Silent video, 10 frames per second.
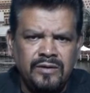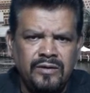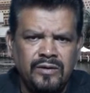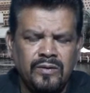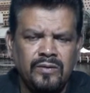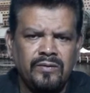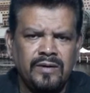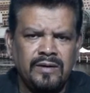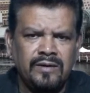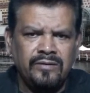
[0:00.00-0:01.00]
your
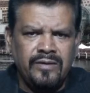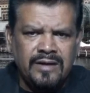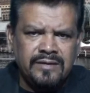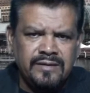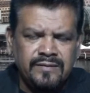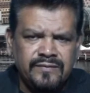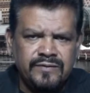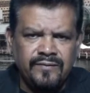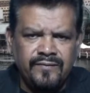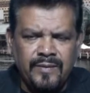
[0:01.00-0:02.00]

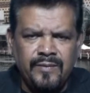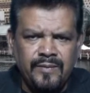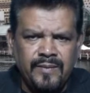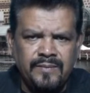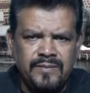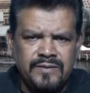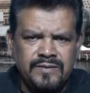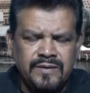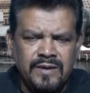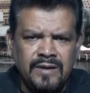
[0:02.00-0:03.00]
relatives, your family
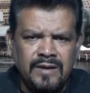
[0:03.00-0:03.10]
members,